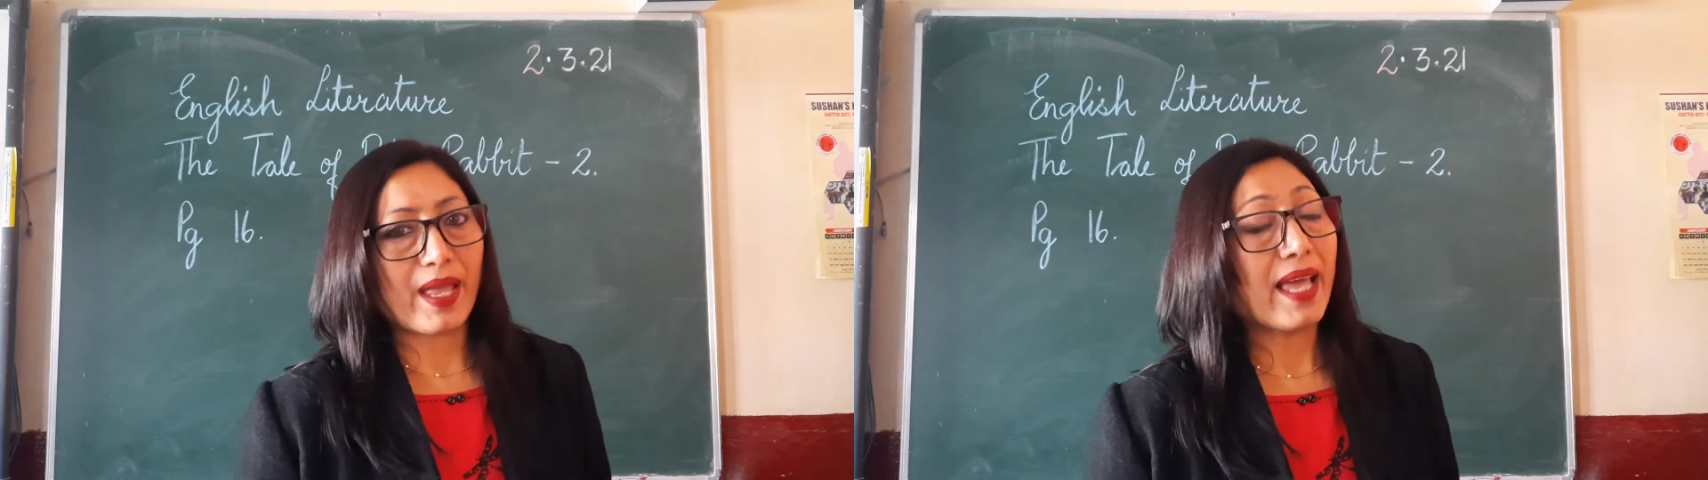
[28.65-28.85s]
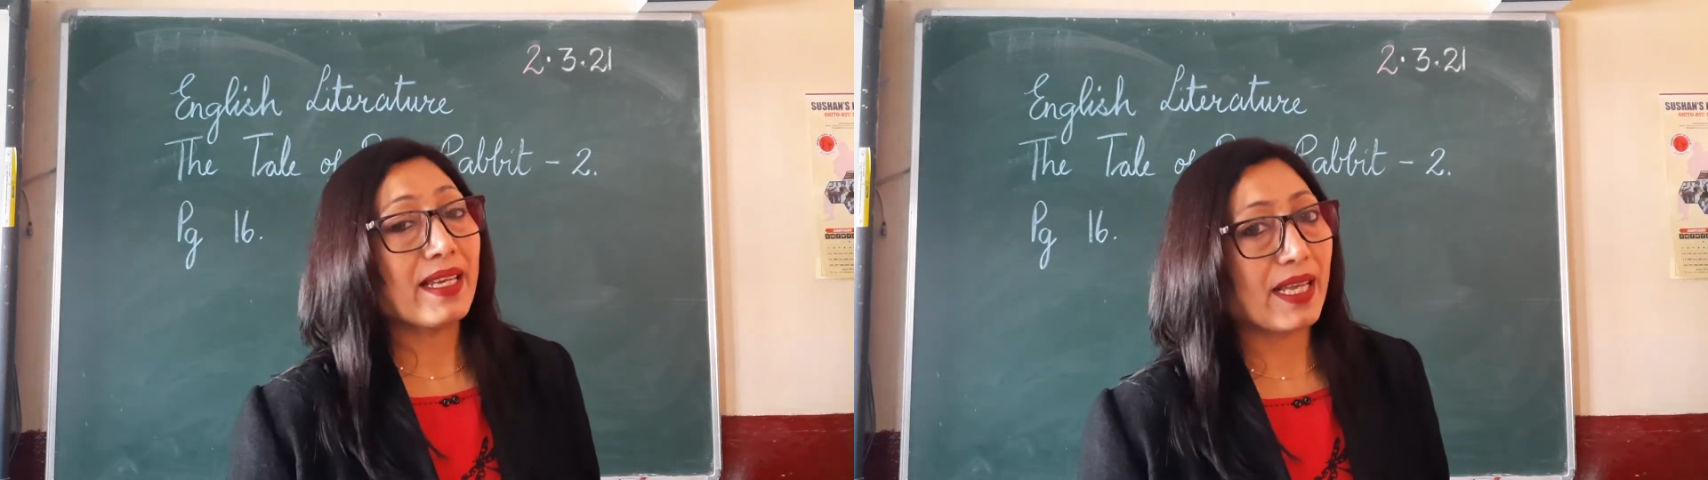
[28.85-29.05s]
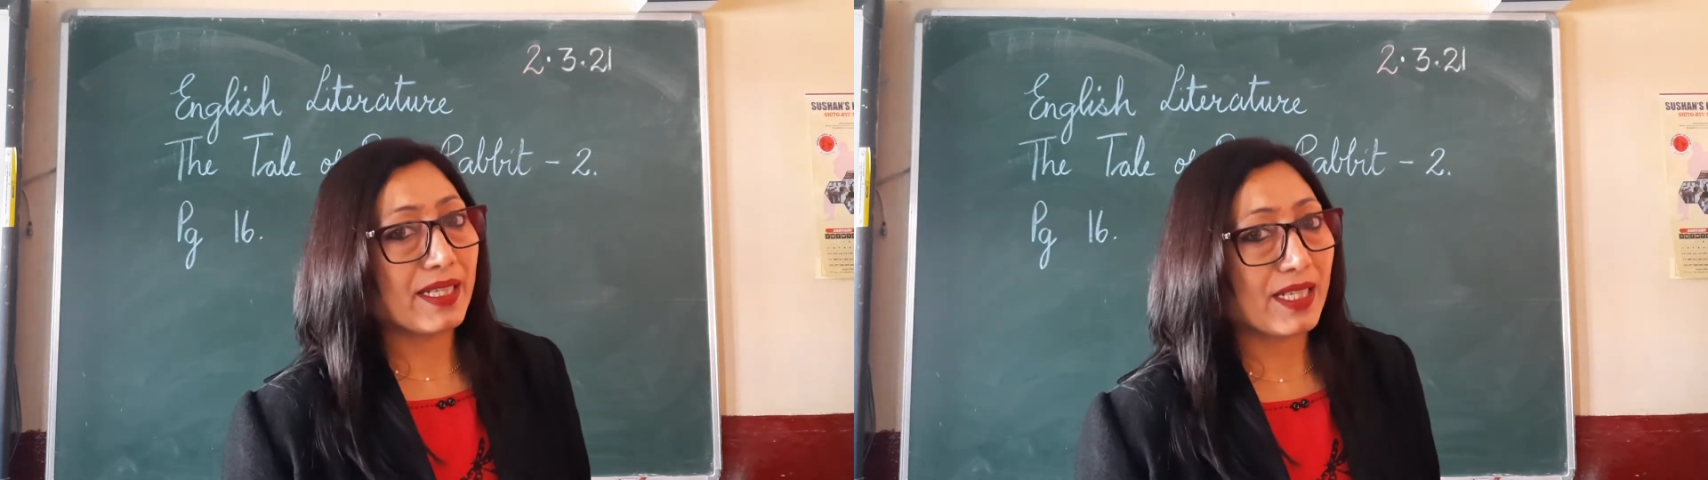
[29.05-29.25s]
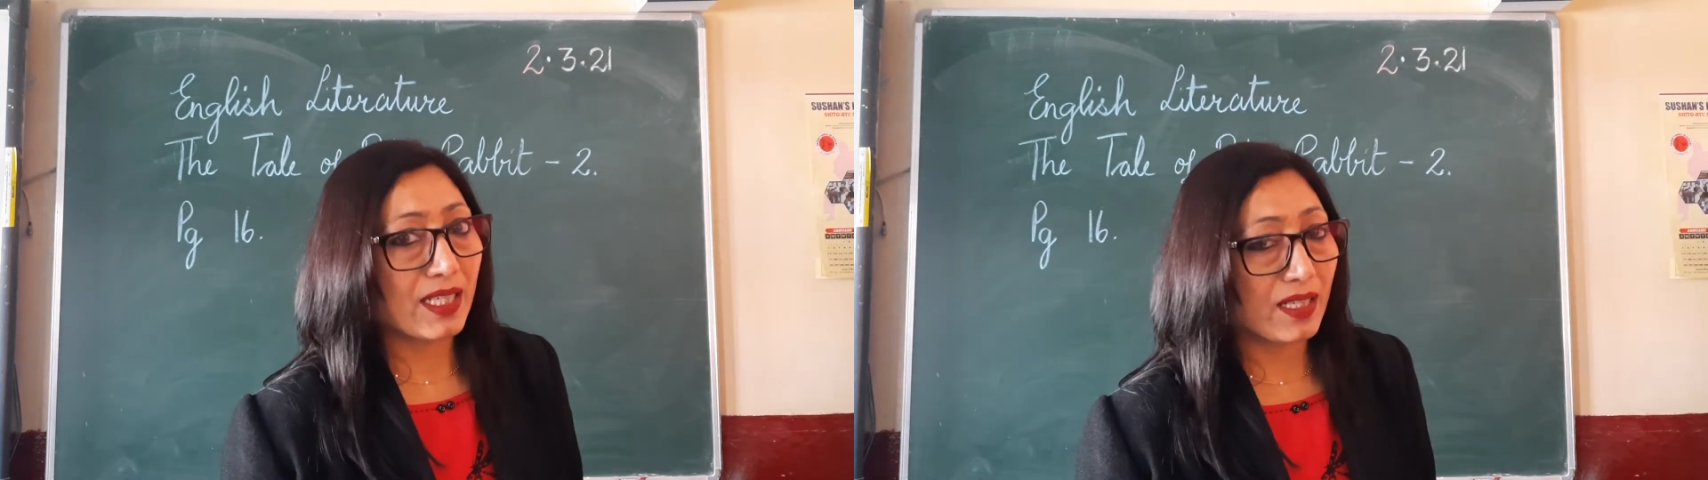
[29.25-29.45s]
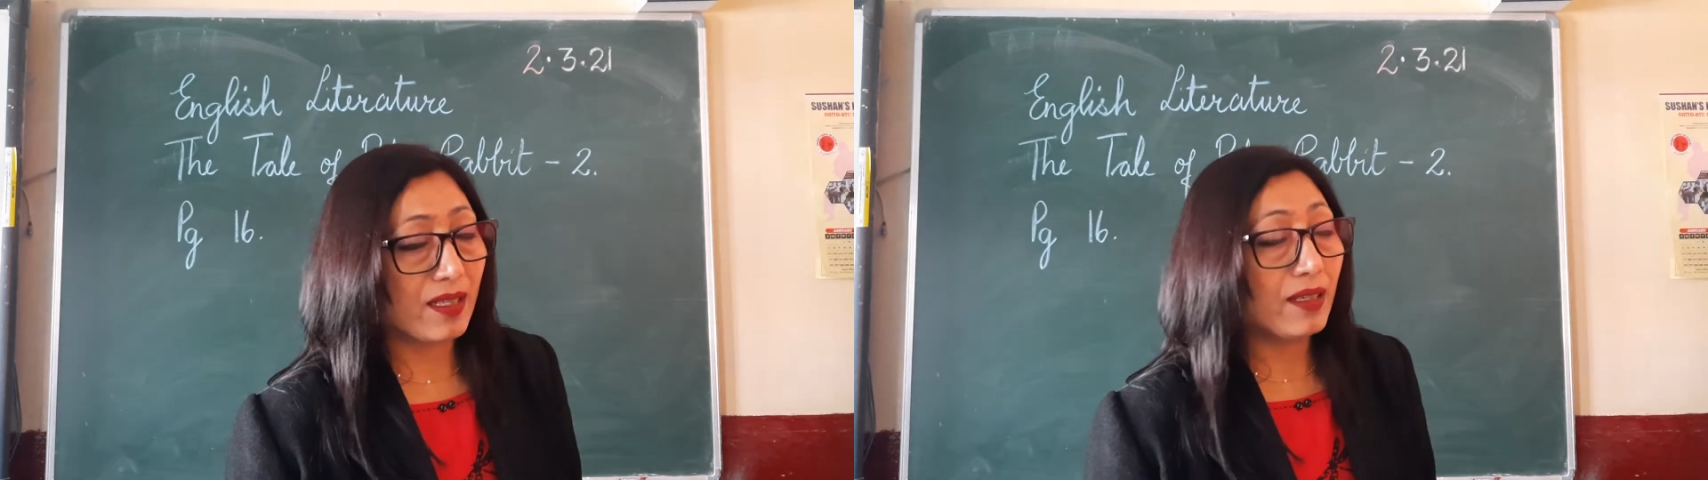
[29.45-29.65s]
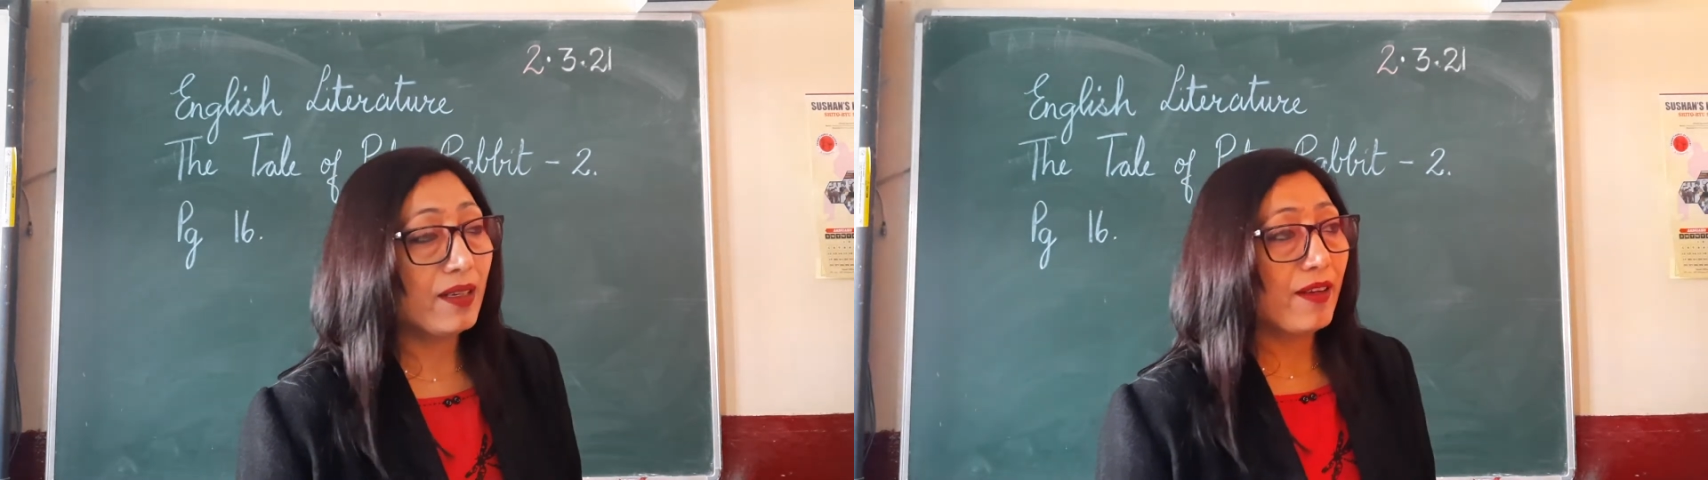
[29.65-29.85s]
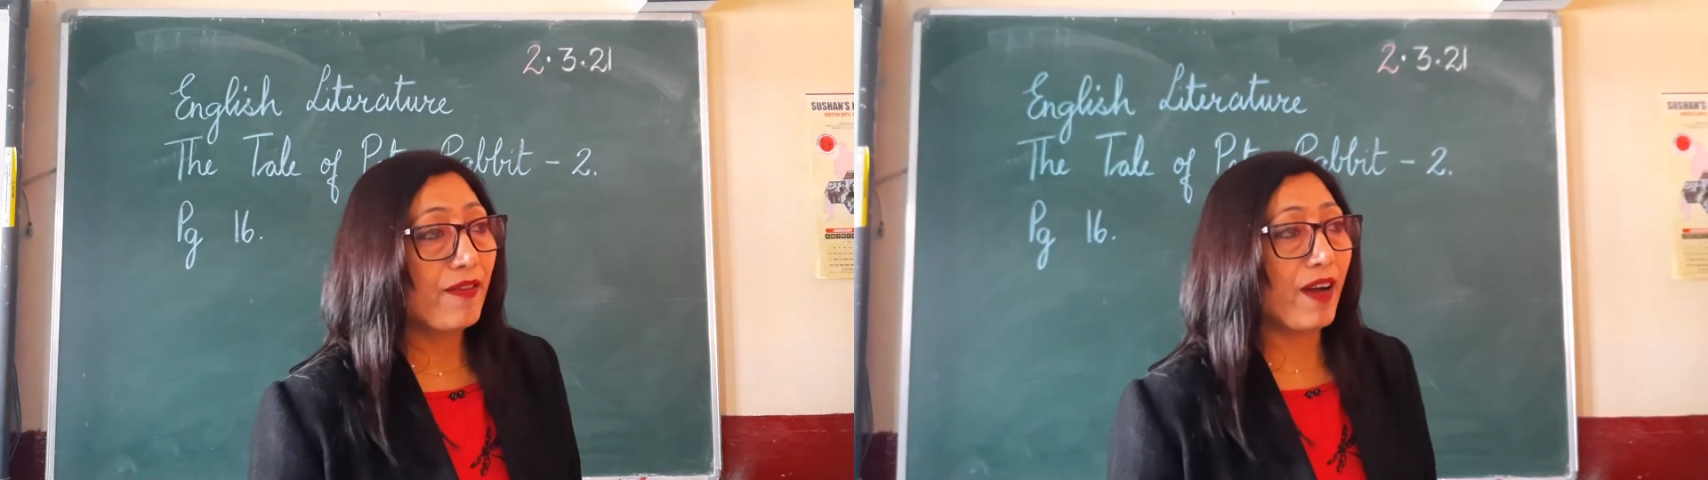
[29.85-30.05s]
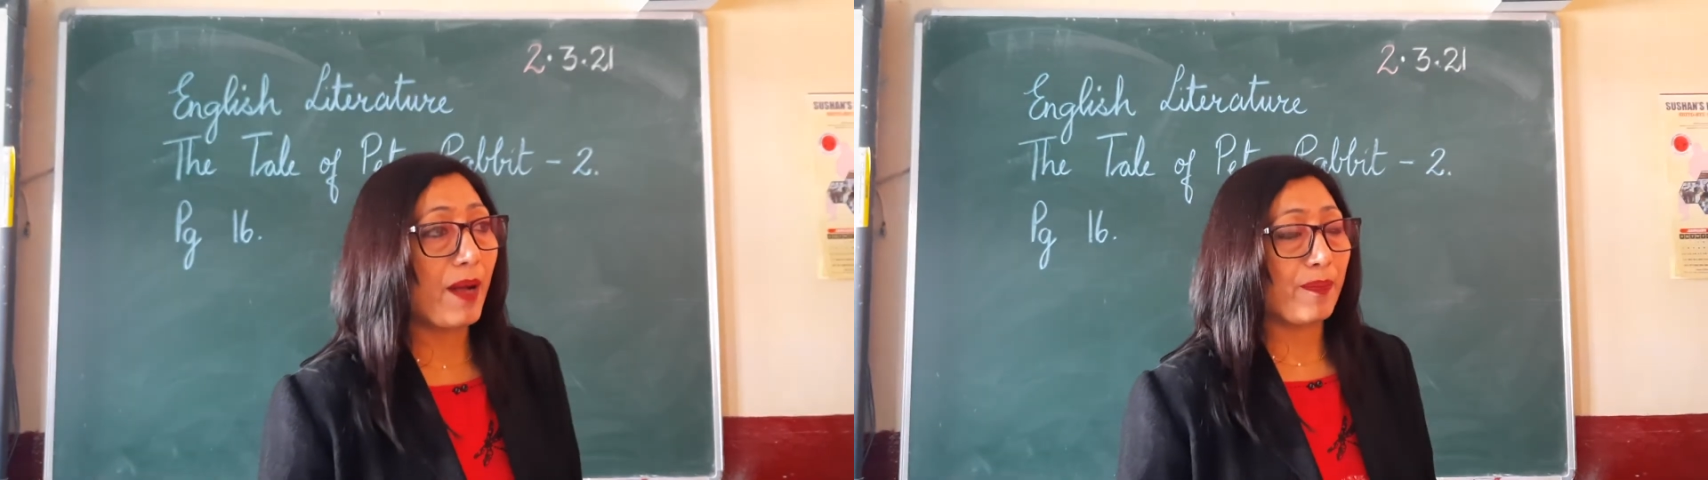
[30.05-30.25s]
and entered the
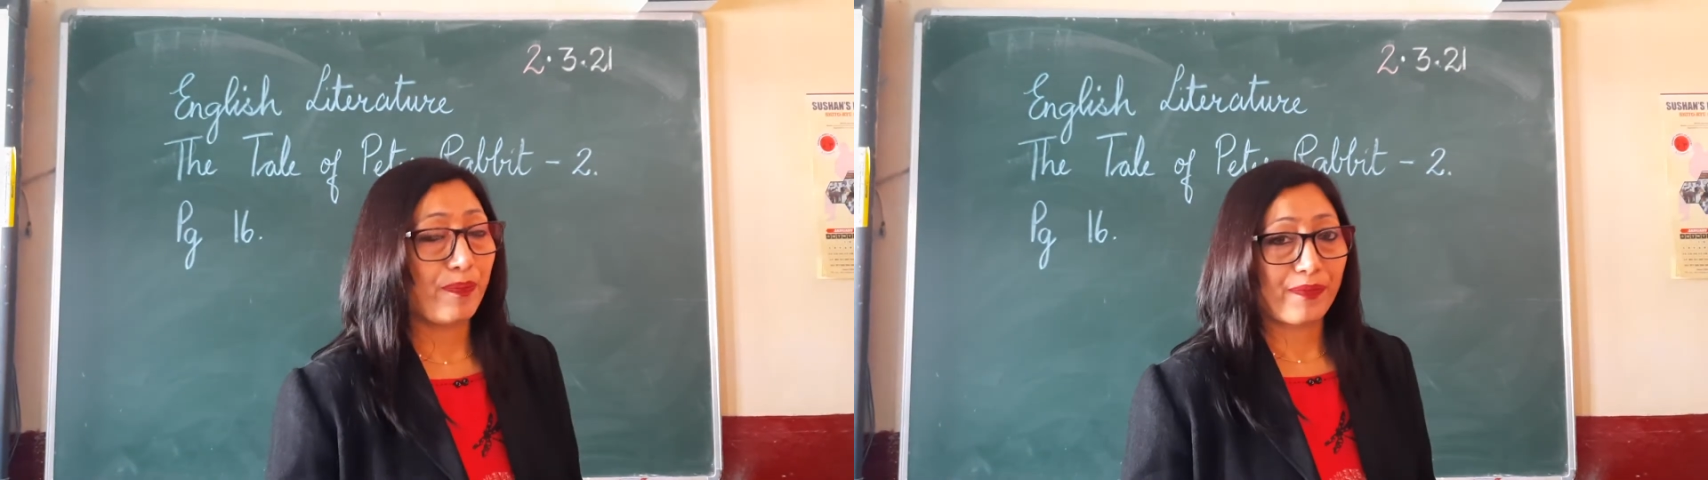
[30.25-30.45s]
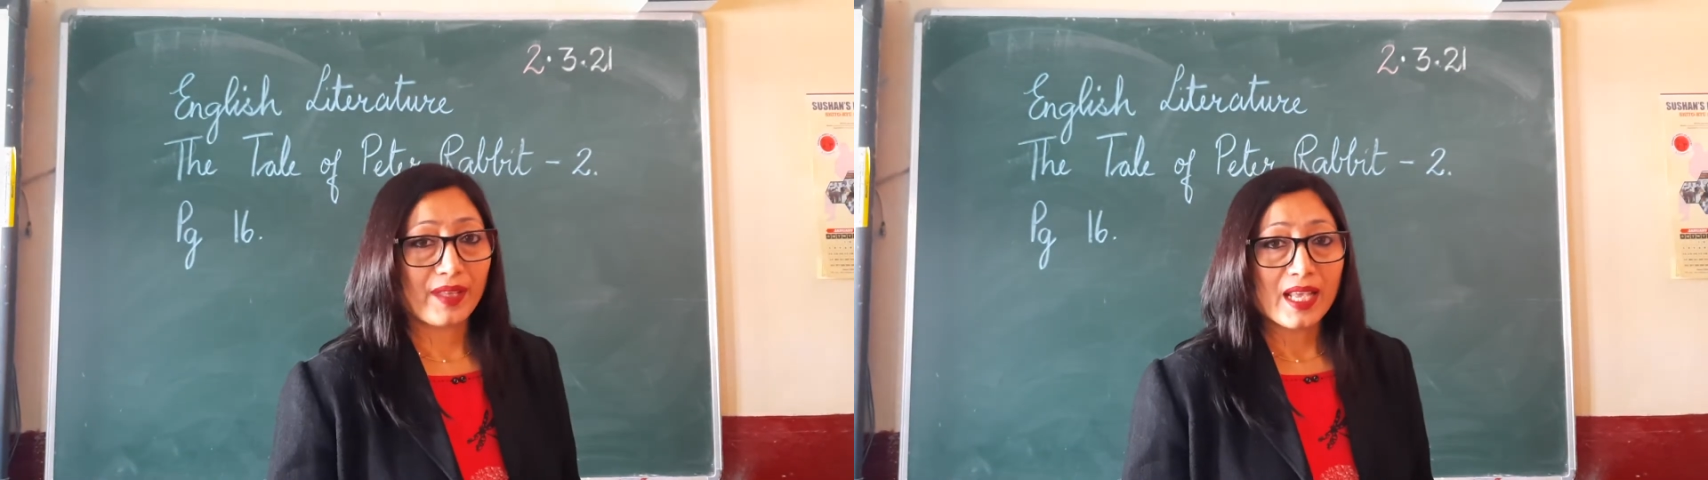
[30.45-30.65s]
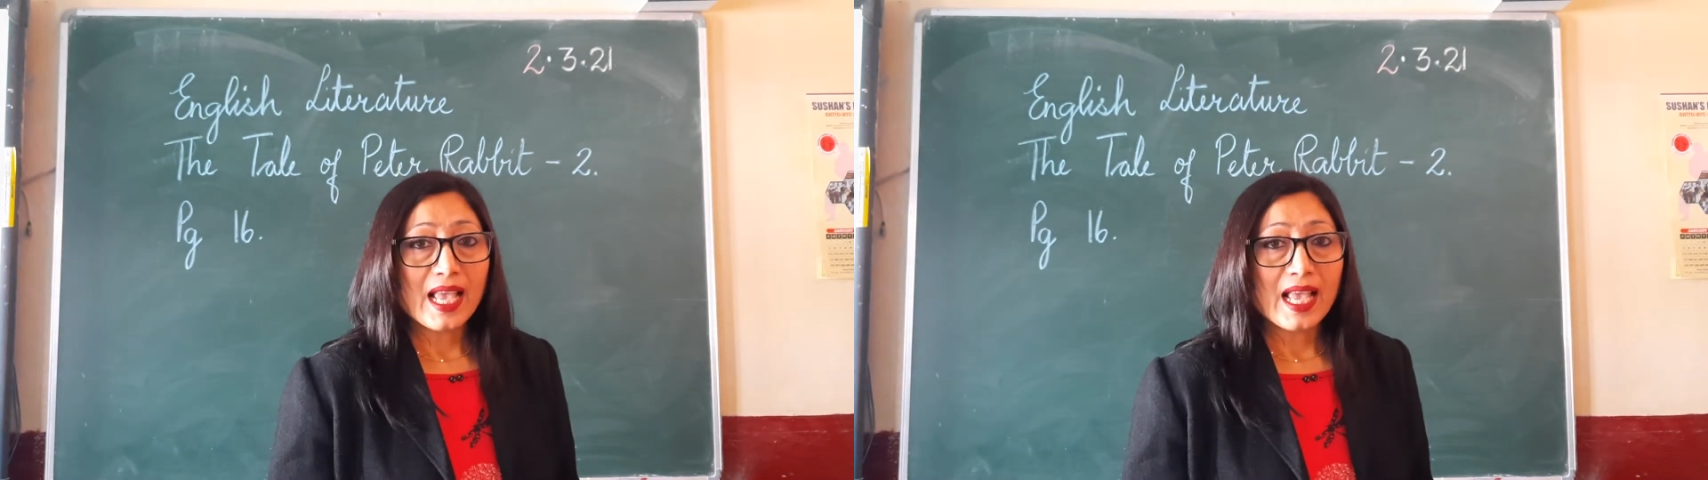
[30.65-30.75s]
farm.